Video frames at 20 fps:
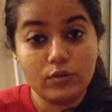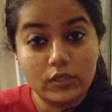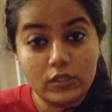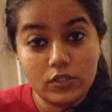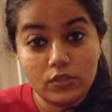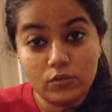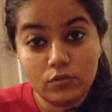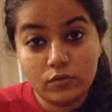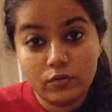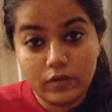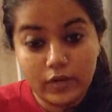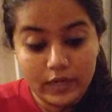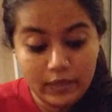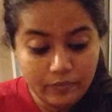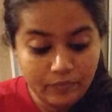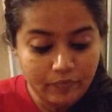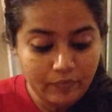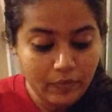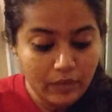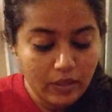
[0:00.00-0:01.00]
really soon, right?
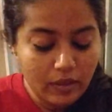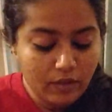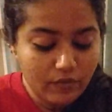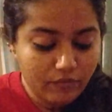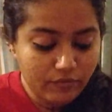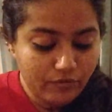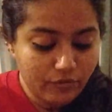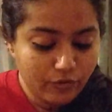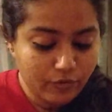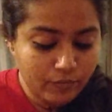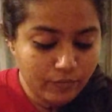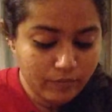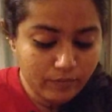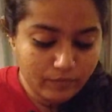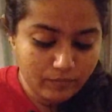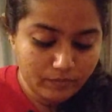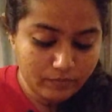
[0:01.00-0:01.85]
From